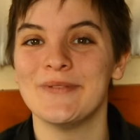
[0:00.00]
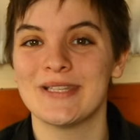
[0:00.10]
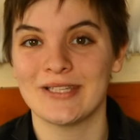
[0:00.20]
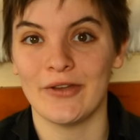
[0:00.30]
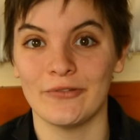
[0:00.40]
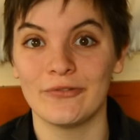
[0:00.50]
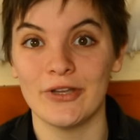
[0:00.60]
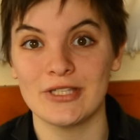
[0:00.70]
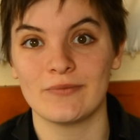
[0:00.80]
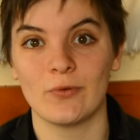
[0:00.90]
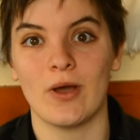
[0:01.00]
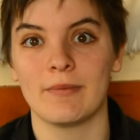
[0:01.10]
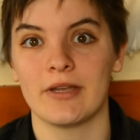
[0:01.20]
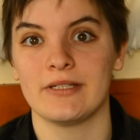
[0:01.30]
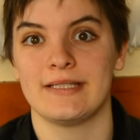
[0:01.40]
So first of all
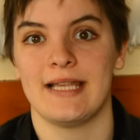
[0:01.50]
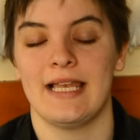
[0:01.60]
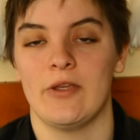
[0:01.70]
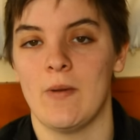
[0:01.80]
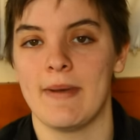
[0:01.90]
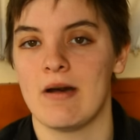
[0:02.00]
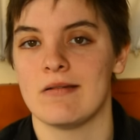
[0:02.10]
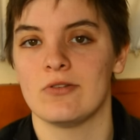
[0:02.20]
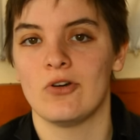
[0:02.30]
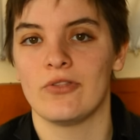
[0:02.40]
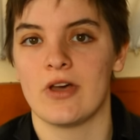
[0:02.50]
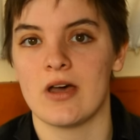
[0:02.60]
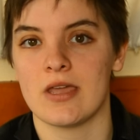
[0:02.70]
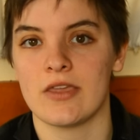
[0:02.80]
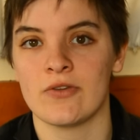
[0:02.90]
I'm going to tell you about a knot that
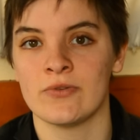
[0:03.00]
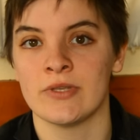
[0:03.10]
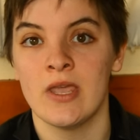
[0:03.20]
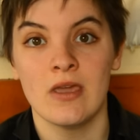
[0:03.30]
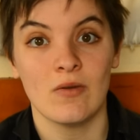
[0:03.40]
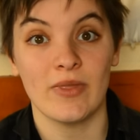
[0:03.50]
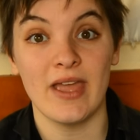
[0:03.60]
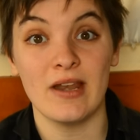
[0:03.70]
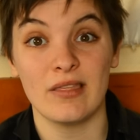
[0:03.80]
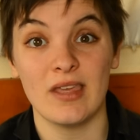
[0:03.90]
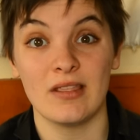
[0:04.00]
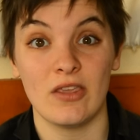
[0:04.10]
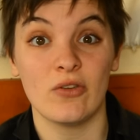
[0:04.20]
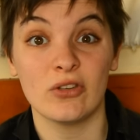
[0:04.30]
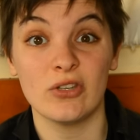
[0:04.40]
I use with anything
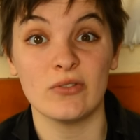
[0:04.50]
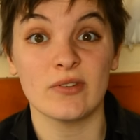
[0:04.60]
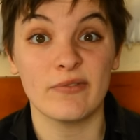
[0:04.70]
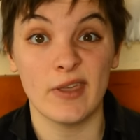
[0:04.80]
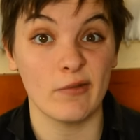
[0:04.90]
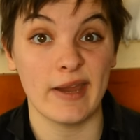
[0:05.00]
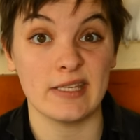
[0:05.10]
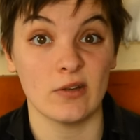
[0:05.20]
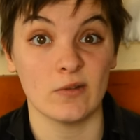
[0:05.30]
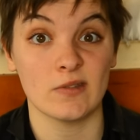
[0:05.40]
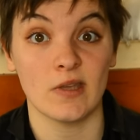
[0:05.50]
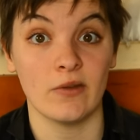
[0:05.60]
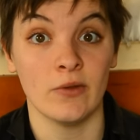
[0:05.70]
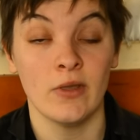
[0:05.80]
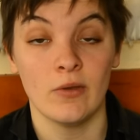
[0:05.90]
that you could use a figure eight on,
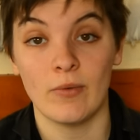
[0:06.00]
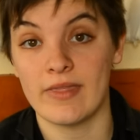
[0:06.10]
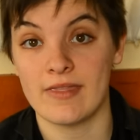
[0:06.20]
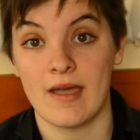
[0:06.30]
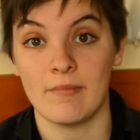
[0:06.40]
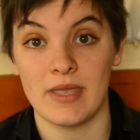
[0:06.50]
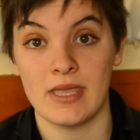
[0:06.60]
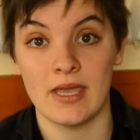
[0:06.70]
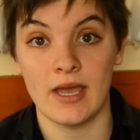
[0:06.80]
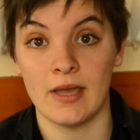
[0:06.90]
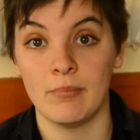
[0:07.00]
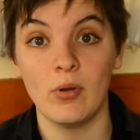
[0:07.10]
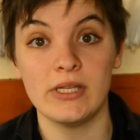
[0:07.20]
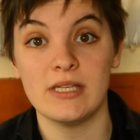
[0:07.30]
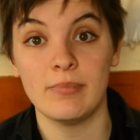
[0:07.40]
so whether that be a
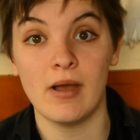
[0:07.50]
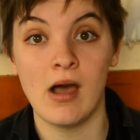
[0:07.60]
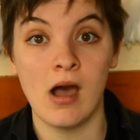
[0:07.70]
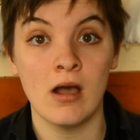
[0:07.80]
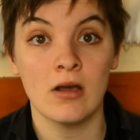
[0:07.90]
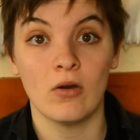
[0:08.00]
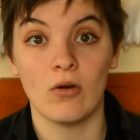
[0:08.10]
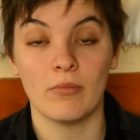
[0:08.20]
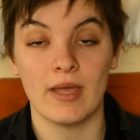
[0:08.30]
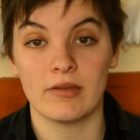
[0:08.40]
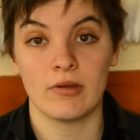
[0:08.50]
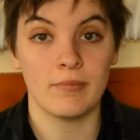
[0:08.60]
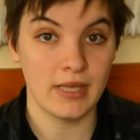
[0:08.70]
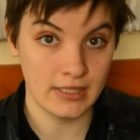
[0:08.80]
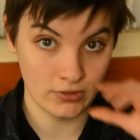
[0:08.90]
pointy bar or whether
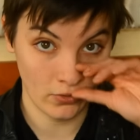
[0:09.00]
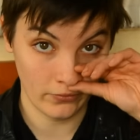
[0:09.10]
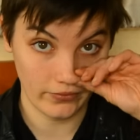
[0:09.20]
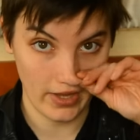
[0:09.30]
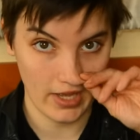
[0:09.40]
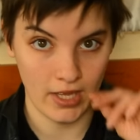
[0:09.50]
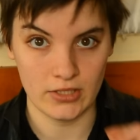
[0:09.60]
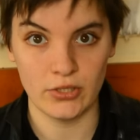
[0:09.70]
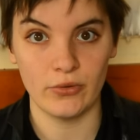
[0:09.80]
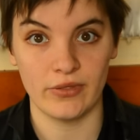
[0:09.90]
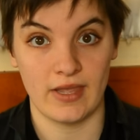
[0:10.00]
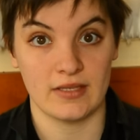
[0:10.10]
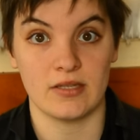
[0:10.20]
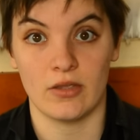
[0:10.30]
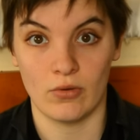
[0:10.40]
it be sort of two
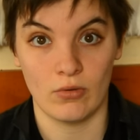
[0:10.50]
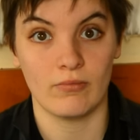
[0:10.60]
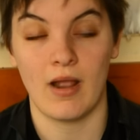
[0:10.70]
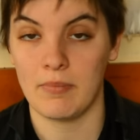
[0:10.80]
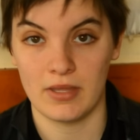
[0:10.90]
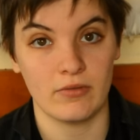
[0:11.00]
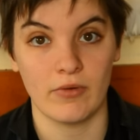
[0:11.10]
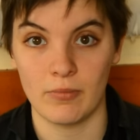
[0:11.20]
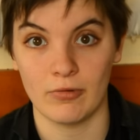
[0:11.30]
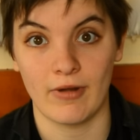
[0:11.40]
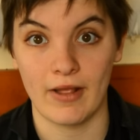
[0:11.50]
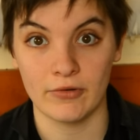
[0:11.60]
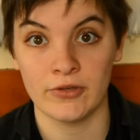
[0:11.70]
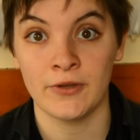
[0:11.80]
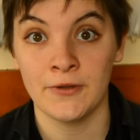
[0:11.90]
things that you're wrapping the rope
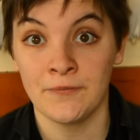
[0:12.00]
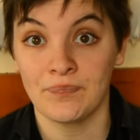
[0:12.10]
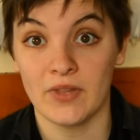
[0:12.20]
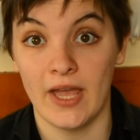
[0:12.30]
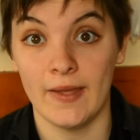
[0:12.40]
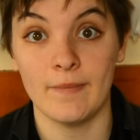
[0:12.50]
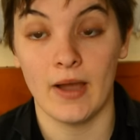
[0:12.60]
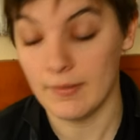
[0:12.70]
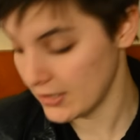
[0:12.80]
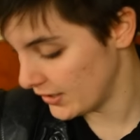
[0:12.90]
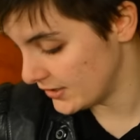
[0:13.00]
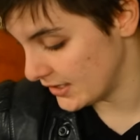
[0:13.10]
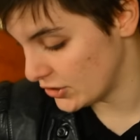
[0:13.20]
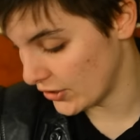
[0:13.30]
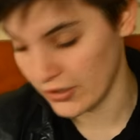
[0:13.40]
around. I'm going
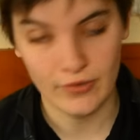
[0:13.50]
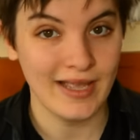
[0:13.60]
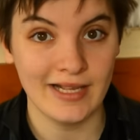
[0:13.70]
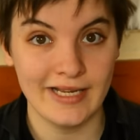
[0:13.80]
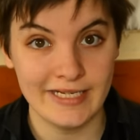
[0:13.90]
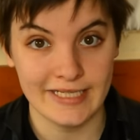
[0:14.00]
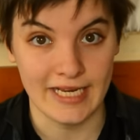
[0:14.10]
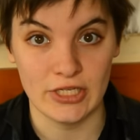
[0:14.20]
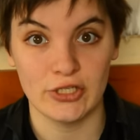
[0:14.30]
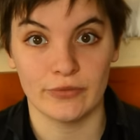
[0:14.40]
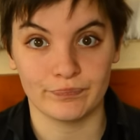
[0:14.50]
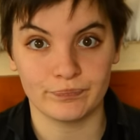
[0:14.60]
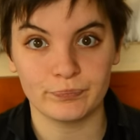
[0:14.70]
to show you a cleat hitch.